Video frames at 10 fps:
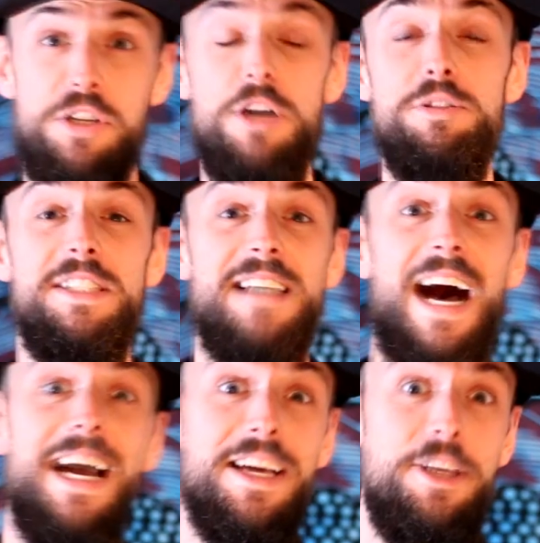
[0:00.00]
your dose is
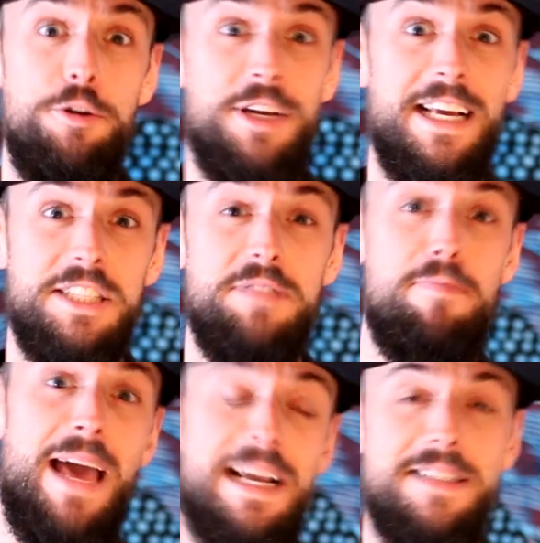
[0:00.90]
higher, you can
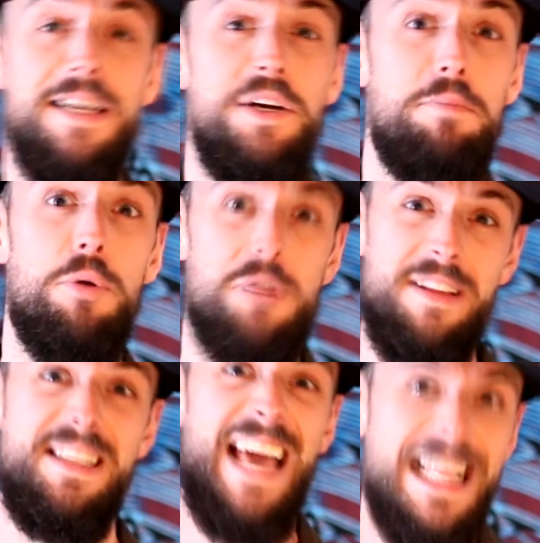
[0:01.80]
expect more
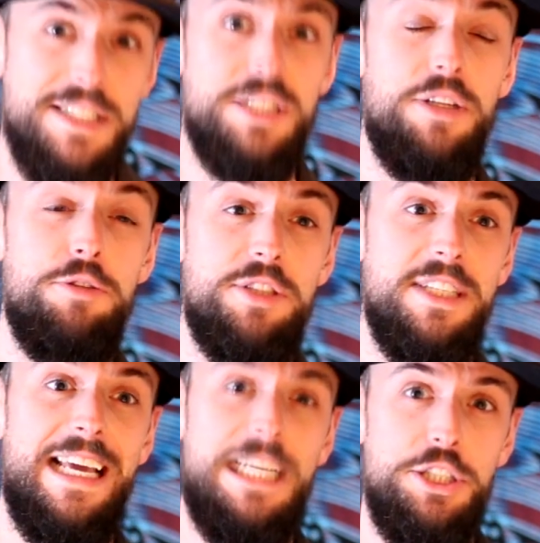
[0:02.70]
intense
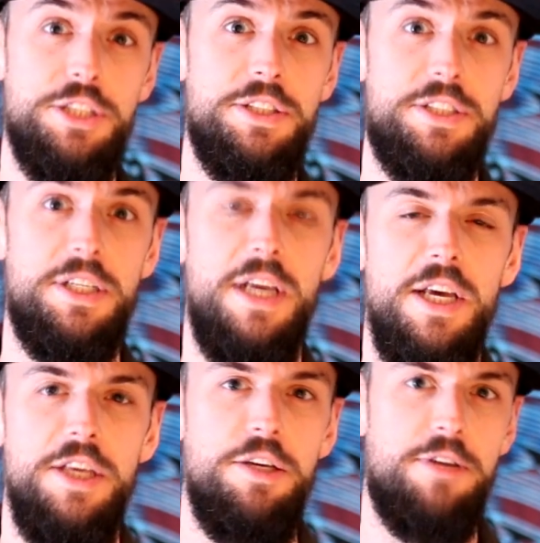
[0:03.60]
hallucinations.
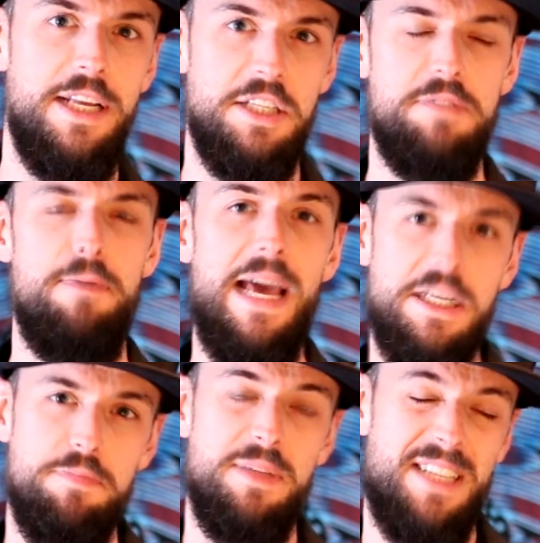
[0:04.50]
You can
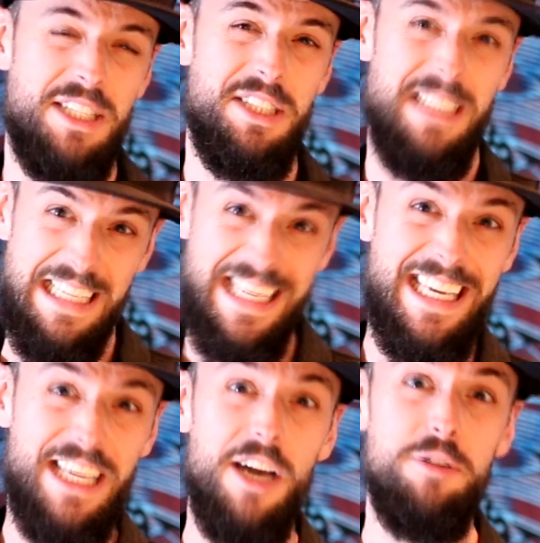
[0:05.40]
expect potentially
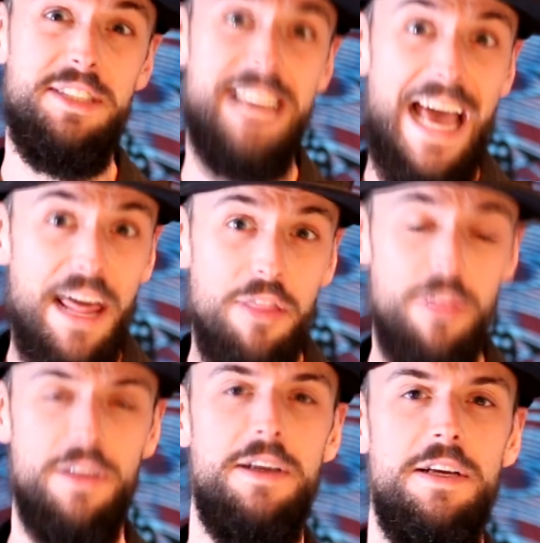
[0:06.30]
ego
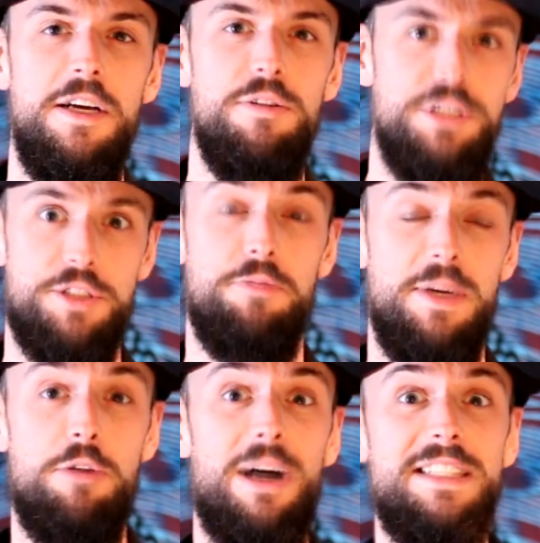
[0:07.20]
death, which could be
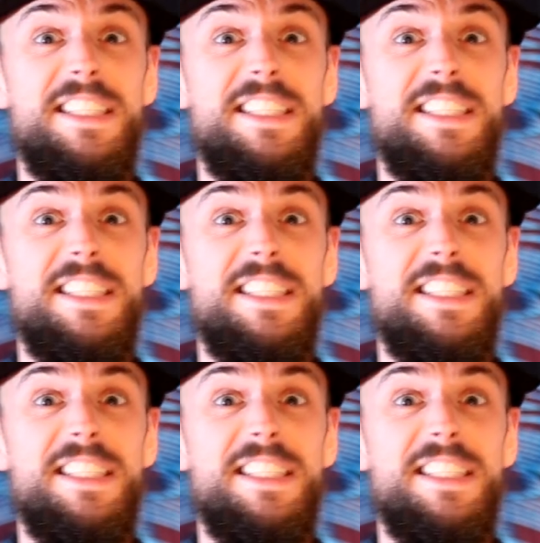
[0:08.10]
quite